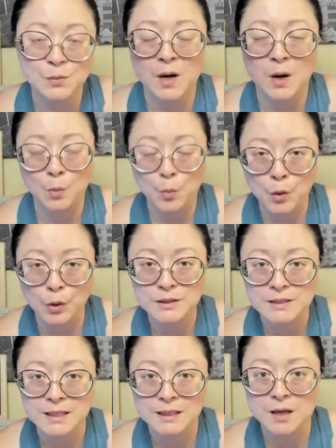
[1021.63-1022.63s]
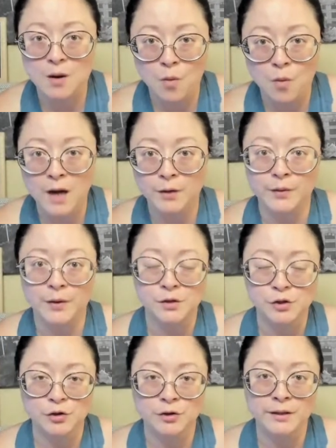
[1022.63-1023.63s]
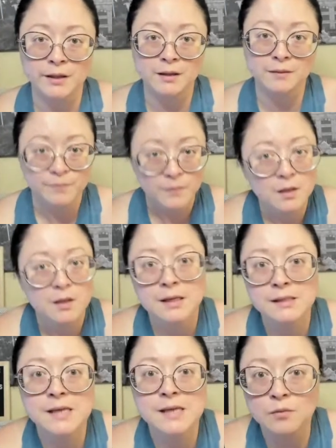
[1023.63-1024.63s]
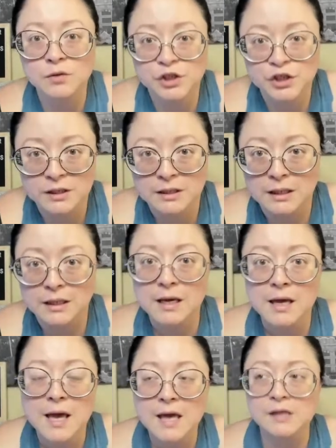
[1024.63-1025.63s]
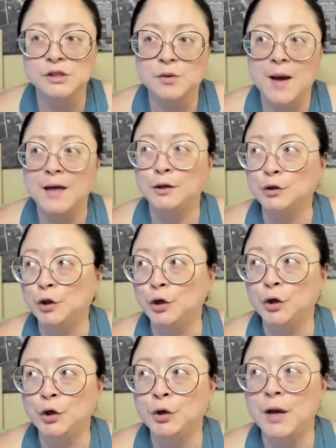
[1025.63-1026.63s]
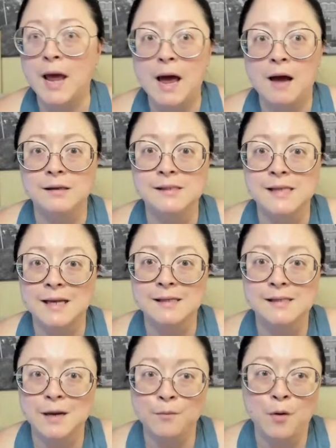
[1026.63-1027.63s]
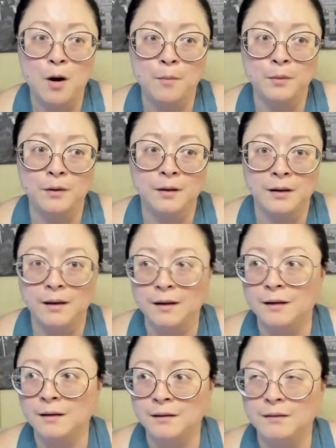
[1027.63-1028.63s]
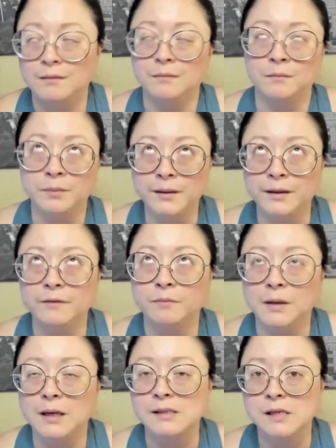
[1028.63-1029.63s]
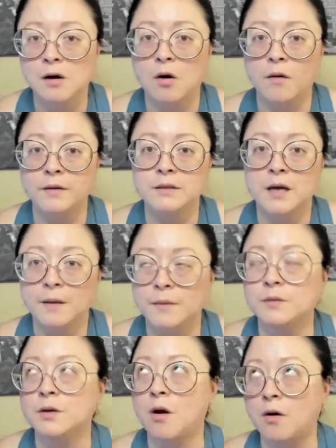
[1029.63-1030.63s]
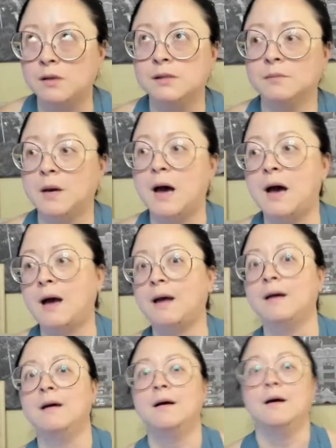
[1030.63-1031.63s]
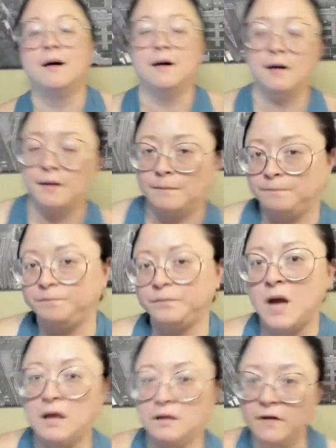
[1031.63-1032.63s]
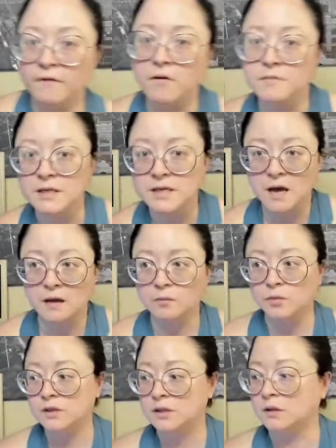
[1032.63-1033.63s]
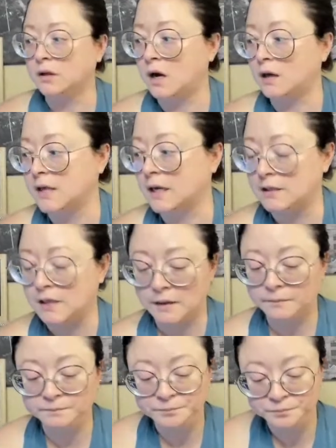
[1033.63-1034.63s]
when I worked at that winery in Australia, his name was Chiri. And so I had to learn how to say his name properly. And believe me, I said it all the time. He's an awesome guy. I love him to death. We're still in contact today,